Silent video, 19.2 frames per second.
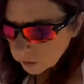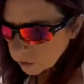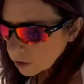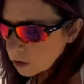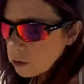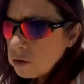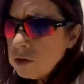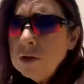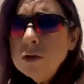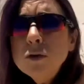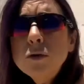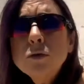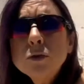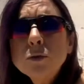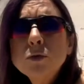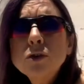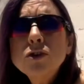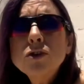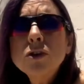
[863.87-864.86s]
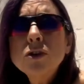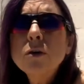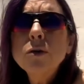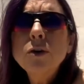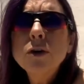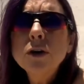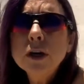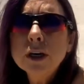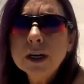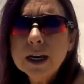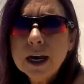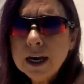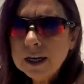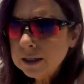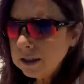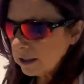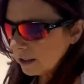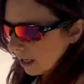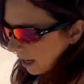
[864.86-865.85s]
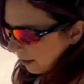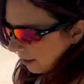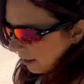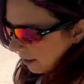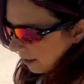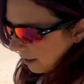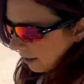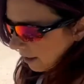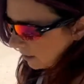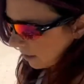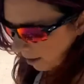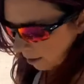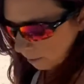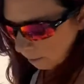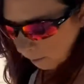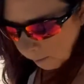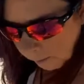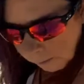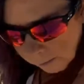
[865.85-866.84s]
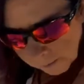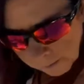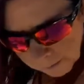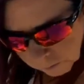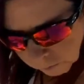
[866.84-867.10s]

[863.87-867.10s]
Those noodles were so good. I just have to say.